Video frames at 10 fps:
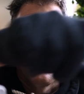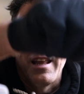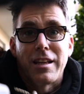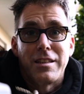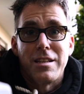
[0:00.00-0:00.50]

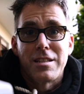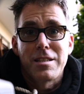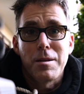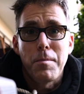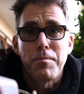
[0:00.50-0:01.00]
like
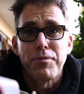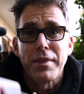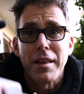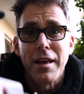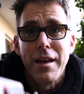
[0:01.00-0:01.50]
this.
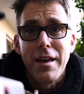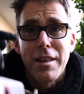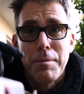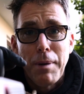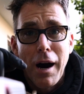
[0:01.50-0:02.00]

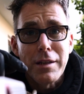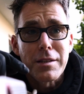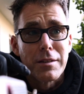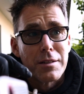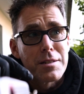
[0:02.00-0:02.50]
The
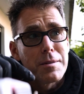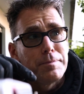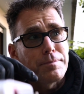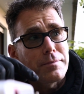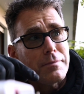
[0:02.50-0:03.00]
particles
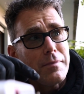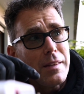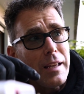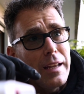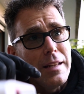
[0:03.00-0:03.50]

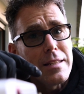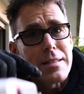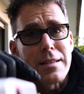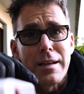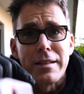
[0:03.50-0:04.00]

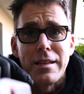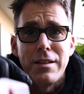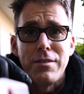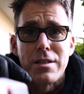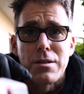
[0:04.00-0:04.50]
inside the
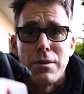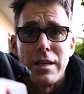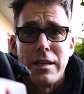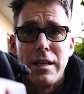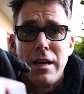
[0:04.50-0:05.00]

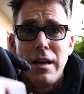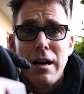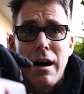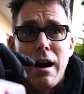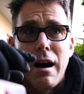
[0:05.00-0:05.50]
Inviscreen
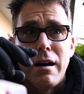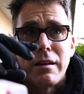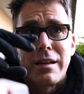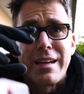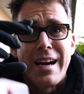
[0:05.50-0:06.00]
are
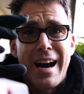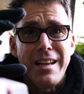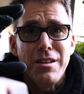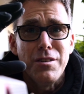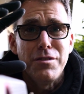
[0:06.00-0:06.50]

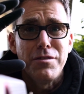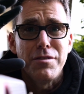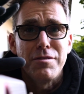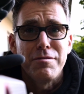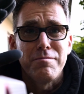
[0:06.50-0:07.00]
kind
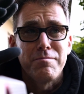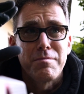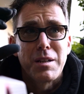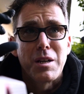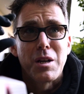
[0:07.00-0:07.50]
of
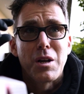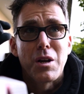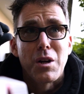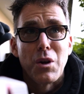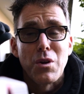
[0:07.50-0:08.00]

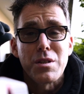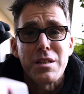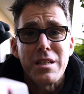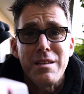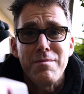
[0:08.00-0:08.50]

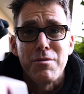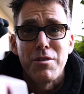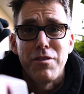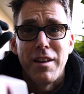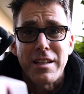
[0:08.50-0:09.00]
glossy,
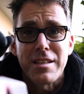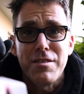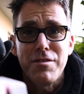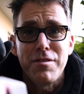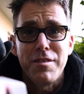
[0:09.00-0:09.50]

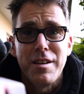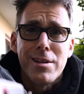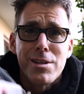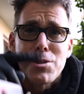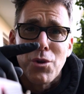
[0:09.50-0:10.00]
reflective.
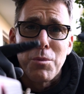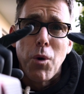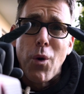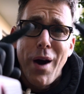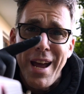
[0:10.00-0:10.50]
So the
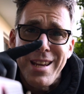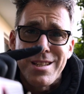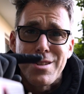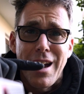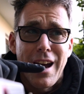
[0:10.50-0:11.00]
more
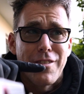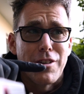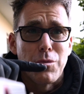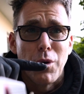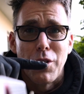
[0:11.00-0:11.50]
haze you have
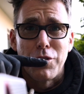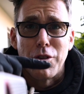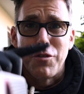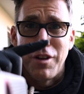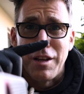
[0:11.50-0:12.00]
in one of the
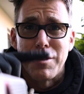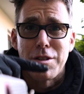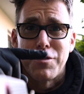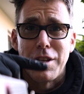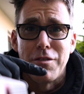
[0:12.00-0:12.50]
flavors
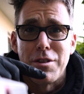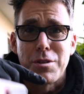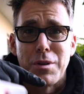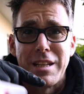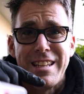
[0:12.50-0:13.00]
of the
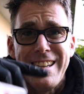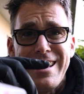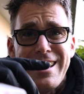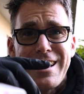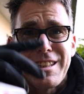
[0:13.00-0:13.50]
Inviscreen,
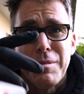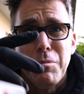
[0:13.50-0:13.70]
the